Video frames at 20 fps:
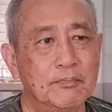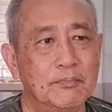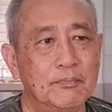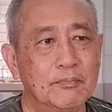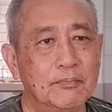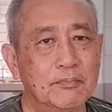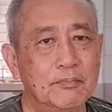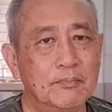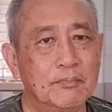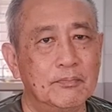
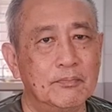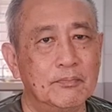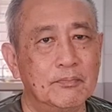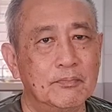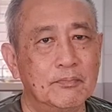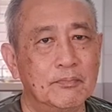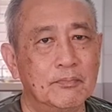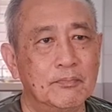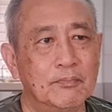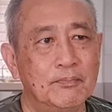years to
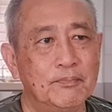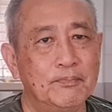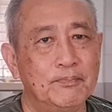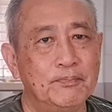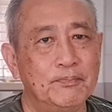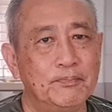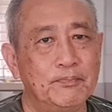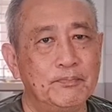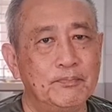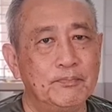plan.
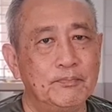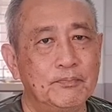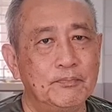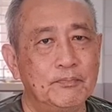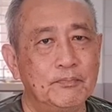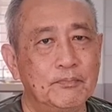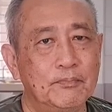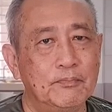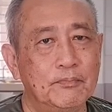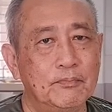
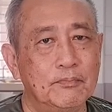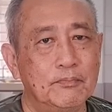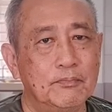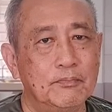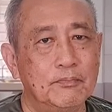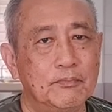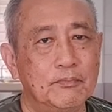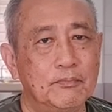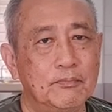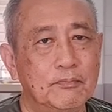
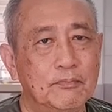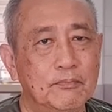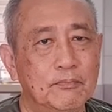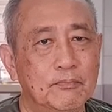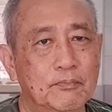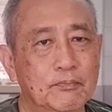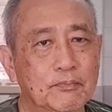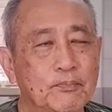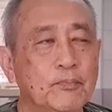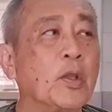Why so
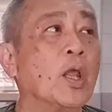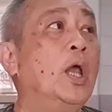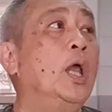long?